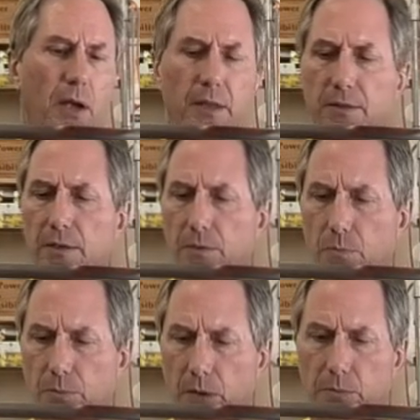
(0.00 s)
I
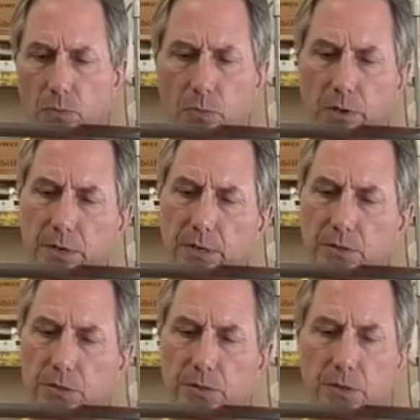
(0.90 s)
think, probably one
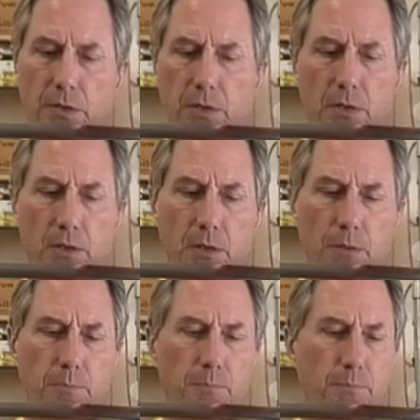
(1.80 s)
inch
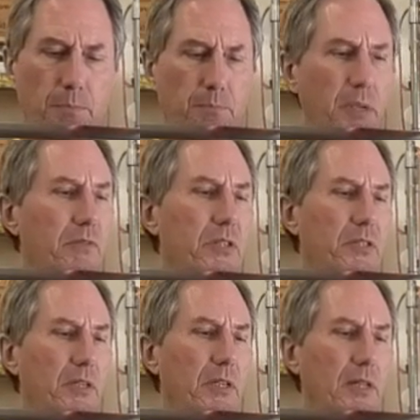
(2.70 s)

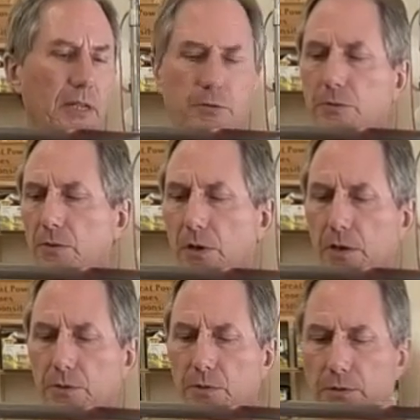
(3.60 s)
PVC electrical
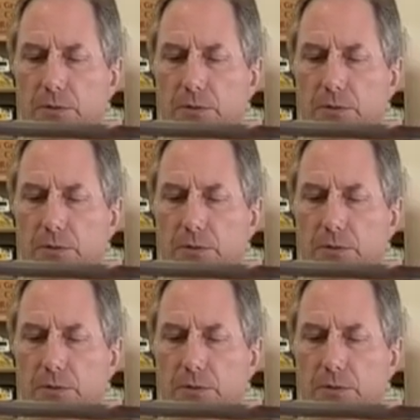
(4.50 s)
conduit.